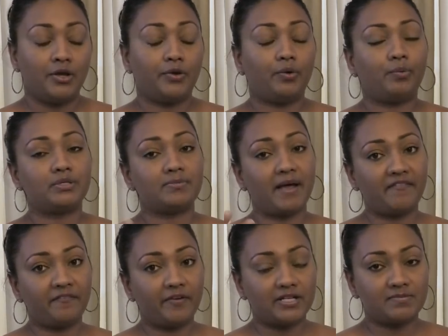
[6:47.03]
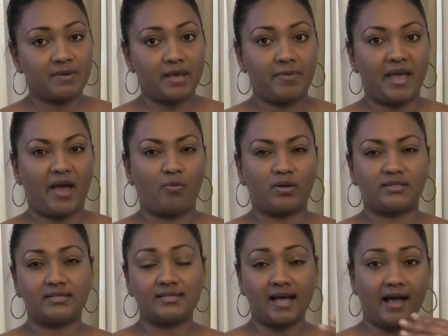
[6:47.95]
You know, it was my first baby. I
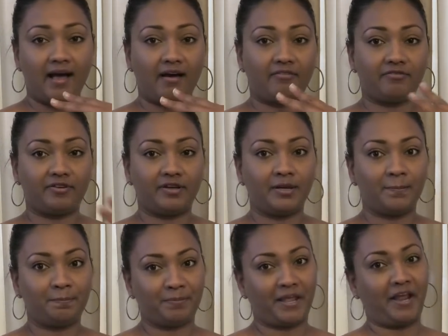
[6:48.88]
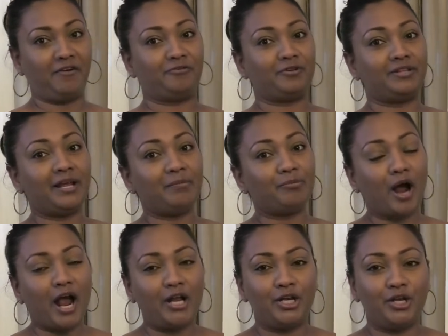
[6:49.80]
wanted to have everything
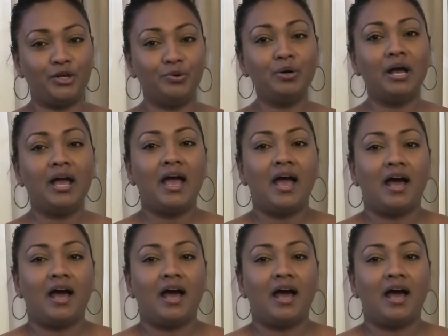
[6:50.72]
brand new.